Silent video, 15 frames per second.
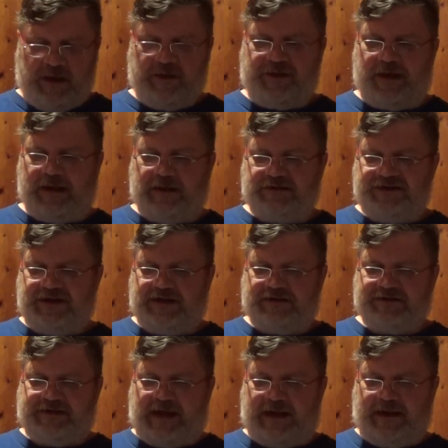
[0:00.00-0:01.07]
things,
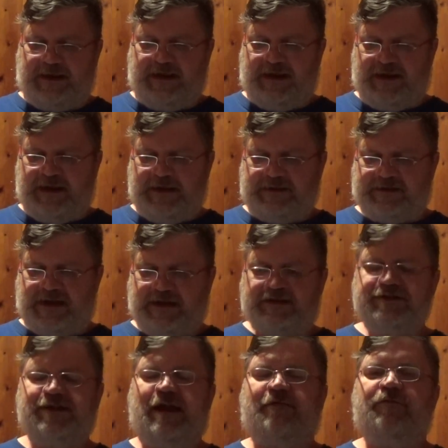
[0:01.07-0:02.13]
is that he
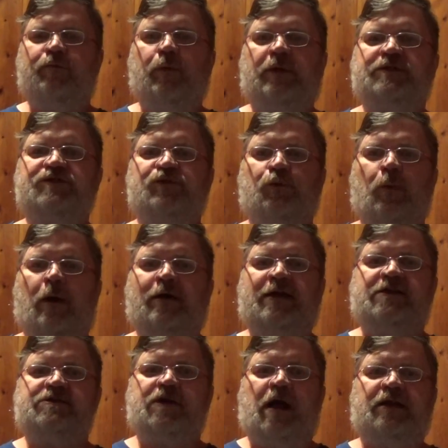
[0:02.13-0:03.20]
tends to, every once in a while,
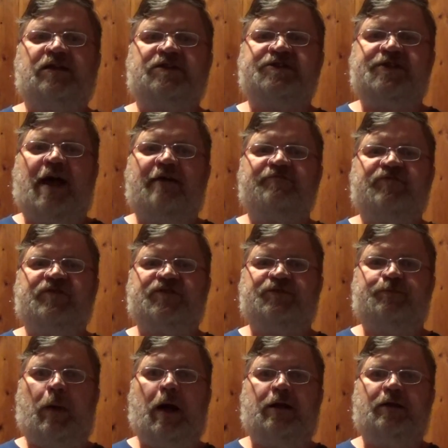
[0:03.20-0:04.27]
he's got a soft
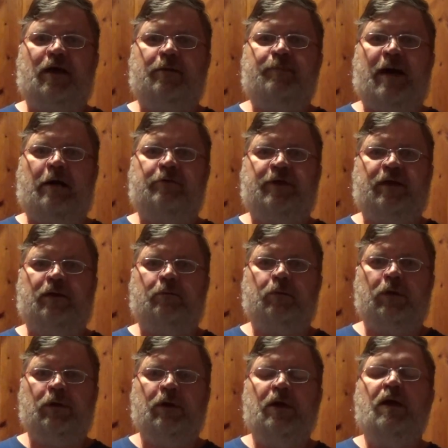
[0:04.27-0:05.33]
spot about him.
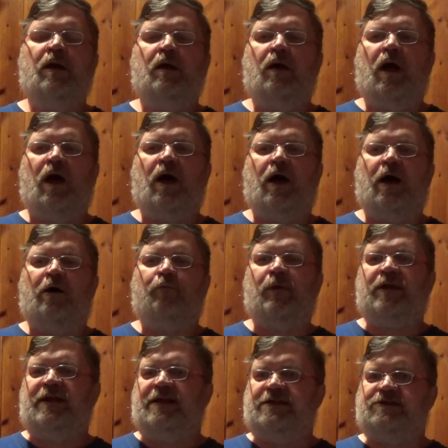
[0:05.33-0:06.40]

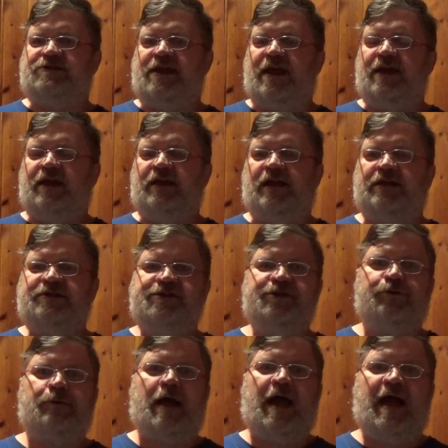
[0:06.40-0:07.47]
When he's taking
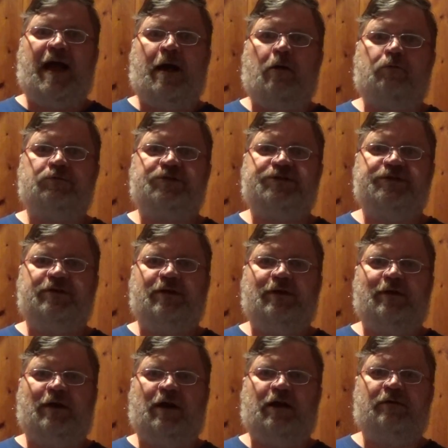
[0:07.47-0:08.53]
Adira out
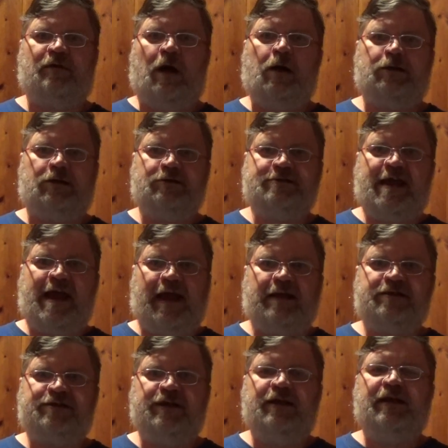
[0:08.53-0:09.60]
on a
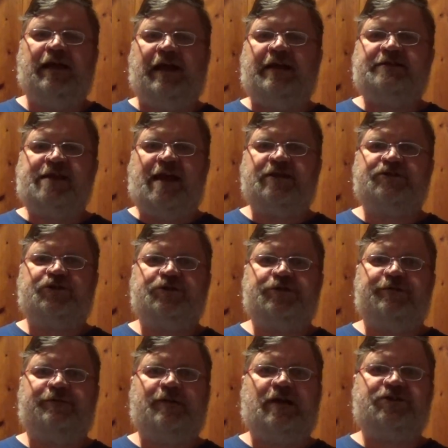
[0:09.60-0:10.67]
date, he takes her to
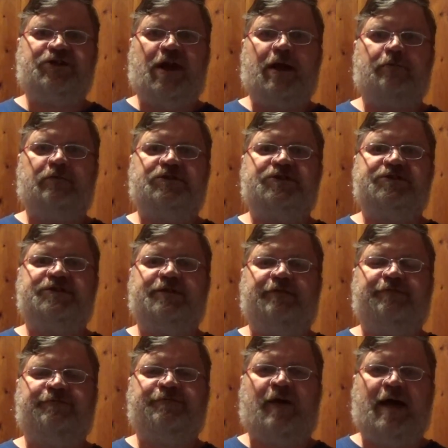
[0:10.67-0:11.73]
Fresh Air, which is the
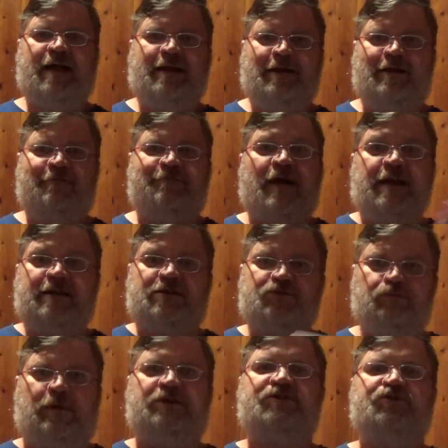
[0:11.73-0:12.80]
finest
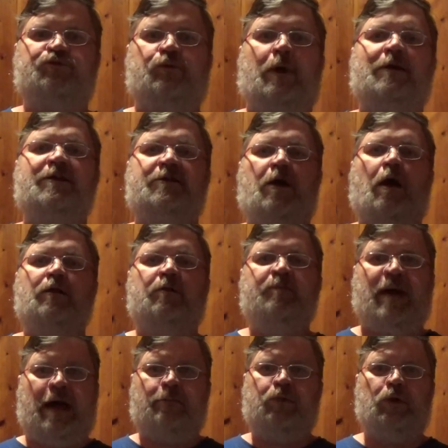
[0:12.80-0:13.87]
restaurant in all of
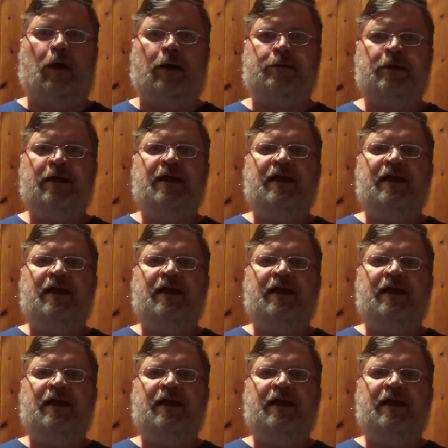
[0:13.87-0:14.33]
Babylon.